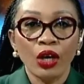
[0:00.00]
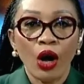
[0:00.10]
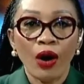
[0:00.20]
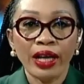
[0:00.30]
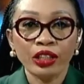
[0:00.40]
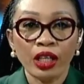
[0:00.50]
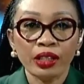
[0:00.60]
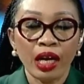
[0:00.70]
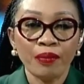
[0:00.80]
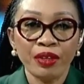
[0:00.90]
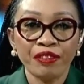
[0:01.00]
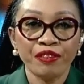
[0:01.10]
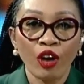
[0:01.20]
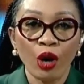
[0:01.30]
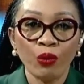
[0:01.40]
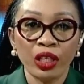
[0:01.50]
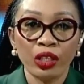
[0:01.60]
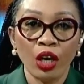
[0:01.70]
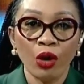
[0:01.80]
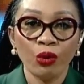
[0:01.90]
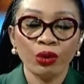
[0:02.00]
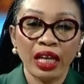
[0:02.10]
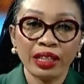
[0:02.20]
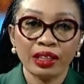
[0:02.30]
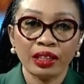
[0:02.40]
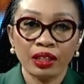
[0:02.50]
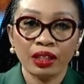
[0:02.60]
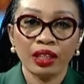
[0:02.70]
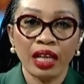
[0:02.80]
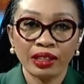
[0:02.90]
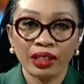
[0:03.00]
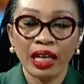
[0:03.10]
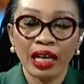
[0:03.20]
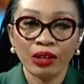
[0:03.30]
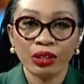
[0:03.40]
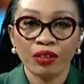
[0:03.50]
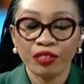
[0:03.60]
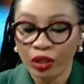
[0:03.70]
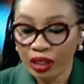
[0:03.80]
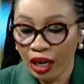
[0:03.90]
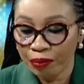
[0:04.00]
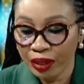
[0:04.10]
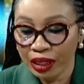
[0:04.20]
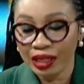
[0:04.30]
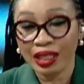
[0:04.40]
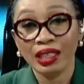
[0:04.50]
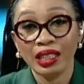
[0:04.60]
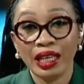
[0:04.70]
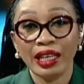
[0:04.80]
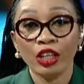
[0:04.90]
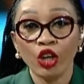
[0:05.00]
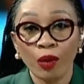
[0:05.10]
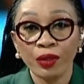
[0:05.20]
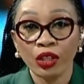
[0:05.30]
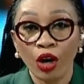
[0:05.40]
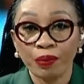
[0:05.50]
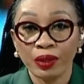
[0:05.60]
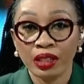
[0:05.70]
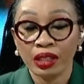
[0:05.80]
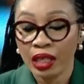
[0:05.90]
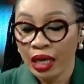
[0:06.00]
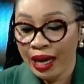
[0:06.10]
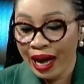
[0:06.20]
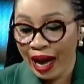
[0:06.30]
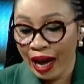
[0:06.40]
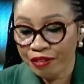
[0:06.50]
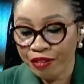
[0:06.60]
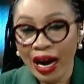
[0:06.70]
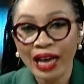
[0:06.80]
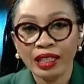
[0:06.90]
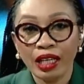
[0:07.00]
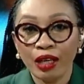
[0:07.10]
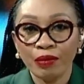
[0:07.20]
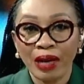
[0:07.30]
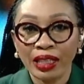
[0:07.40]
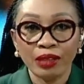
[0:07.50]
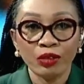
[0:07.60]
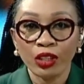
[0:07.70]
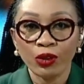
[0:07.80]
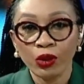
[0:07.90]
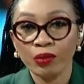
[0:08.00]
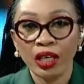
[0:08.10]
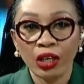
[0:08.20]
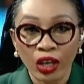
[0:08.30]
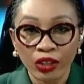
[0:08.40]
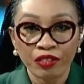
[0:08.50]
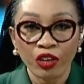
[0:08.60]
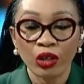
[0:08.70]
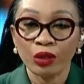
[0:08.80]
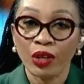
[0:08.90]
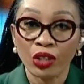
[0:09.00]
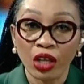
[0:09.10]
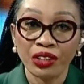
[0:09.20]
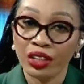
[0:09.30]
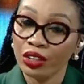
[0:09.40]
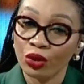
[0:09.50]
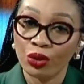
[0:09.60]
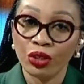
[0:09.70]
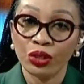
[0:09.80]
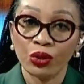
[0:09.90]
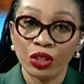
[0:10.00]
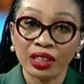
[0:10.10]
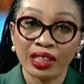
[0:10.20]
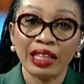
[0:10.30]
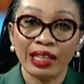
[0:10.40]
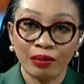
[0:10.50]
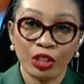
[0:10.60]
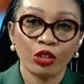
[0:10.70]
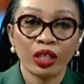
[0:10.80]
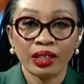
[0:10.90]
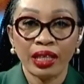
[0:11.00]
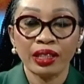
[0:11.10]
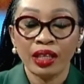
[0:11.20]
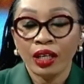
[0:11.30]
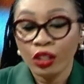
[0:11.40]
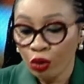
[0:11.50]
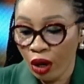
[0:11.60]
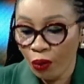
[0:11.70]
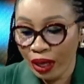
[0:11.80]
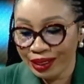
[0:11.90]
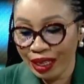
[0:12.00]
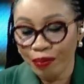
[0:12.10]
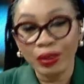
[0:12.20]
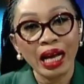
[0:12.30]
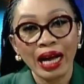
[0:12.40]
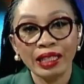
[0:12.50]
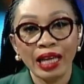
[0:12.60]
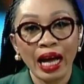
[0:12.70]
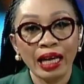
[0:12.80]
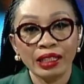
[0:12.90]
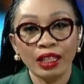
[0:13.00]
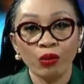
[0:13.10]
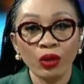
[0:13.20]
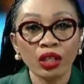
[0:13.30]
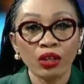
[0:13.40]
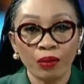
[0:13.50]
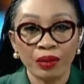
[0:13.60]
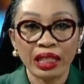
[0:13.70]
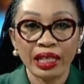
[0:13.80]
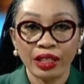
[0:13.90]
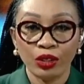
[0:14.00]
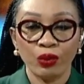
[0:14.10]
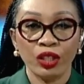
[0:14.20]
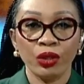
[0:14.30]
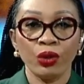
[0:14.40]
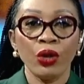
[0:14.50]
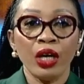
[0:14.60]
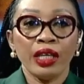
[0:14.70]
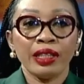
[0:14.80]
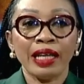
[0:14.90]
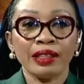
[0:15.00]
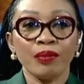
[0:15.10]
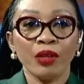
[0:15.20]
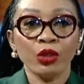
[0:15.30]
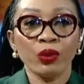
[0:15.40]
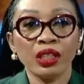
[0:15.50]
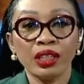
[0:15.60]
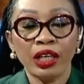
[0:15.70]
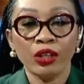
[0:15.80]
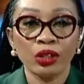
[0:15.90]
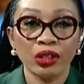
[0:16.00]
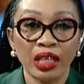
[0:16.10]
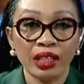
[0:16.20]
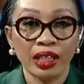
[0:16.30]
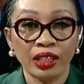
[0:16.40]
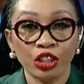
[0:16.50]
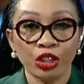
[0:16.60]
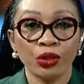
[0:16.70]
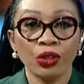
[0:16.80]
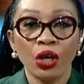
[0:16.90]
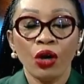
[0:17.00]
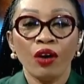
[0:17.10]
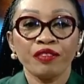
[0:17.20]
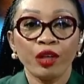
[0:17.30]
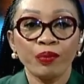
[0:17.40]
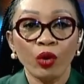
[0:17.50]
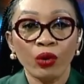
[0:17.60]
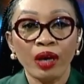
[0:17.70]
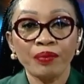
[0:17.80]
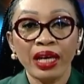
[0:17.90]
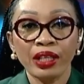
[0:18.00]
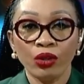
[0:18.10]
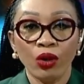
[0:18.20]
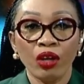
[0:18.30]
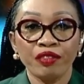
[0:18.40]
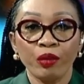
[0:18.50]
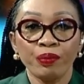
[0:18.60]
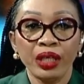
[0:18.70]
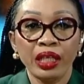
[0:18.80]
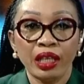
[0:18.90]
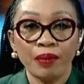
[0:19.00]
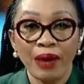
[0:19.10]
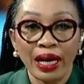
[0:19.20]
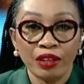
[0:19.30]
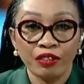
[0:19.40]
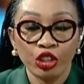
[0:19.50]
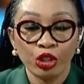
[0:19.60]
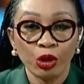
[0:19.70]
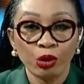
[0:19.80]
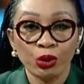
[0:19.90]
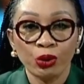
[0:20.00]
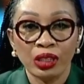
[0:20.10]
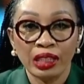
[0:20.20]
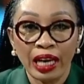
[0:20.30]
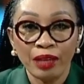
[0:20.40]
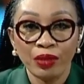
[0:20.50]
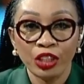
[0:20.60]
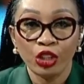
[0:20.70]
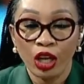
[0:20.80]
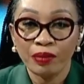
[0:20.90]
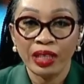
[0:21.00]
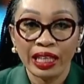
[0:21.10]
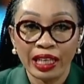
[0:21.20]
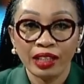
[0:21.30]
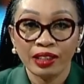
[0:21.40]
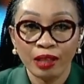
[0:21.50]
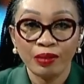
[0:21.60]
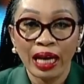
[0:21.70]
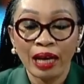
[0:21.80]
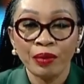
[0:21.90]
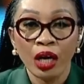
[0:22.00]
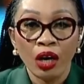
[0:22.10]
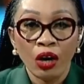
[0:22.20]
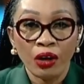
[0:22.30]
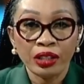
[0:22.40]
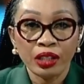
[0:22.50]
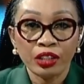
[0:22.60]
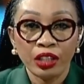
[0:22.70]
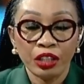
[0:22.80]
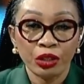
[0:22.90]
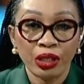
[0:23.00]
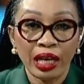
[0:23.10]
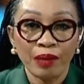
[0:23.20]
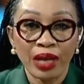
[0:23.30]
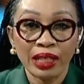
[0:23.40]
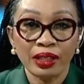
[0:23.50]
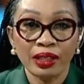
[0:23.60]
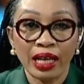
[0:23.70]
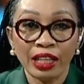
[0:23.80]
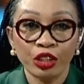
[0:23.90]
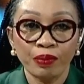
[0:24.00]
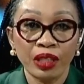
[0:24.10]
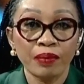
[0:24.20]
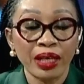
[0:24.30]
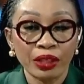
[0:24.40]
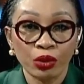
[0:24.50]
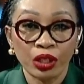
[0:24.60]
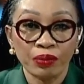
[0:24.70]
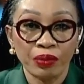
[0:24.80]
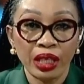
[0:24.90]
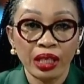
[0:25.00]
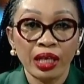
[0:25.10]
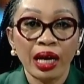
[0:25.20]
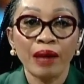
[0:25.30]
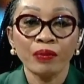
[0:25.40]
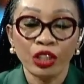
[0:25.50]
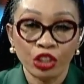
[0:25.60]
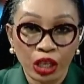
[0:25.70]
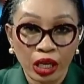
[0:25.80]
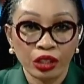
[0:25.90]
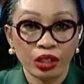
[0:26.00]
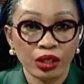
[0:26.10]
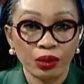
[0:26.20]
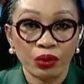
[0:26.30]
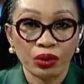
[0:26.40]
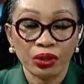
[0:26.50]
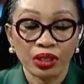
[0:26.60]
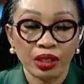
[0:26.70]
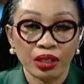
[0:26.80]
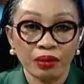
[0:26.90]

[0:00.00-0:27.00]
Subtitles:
All right, just before we go, let's announce, of course, our business clinic again coming up this Friday. My team just told me a lot of calls, but all you need to do is to just send "I'm interested" to our WhatsApp line, and they will communicate with you. That's the much we can take on today's edition of the program. Thank you all for being a part of the show today. Please join me again, same time on this station. I am Nancy Naji. Be the best you can be, and be the change that you want to see.